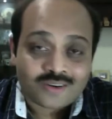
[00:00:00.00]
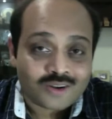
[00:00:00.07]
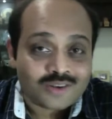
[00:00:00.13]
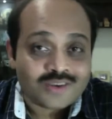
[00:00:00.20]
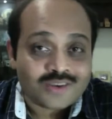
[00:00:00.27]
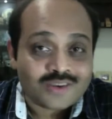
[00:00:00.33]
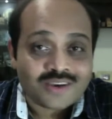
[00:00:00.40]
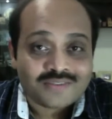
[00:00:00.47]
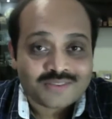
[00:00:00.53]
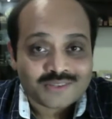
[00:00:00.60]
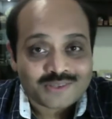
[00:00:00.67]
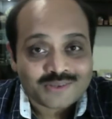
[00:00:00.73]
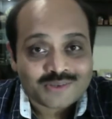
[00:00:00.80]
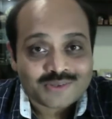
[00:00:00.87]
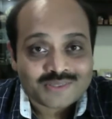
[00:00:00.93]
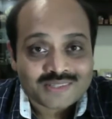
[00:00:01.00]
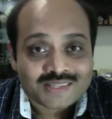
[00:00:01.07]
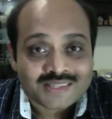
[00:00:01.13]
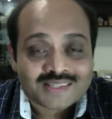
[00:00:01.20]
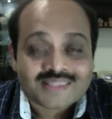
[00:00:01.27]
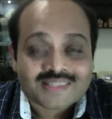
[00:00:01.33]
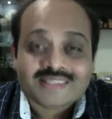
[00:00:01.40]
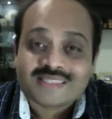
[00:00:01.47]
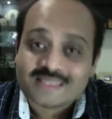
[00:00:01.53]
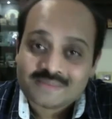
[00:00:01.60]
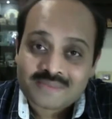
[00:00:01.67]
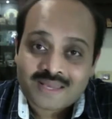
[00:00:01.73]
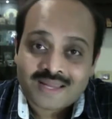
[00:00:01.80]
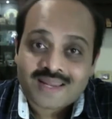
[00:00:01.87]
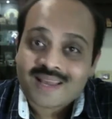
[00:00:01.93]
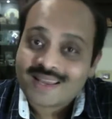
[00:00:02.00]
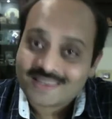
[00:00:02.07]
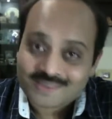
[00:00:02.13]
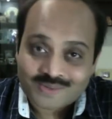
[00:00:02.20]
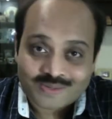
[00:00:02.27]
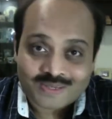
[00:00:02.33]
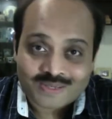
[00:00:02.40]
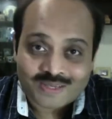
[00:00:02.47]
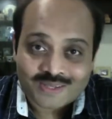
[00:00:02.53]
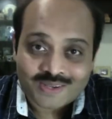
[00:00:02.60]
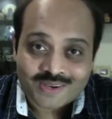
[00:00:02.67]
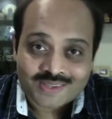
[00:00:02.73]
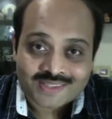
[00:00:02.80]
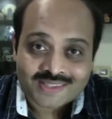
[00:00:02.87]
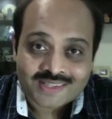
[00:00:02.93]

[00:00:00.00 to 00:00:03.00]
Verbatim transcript: All you have to use is Gmail and Google Docs.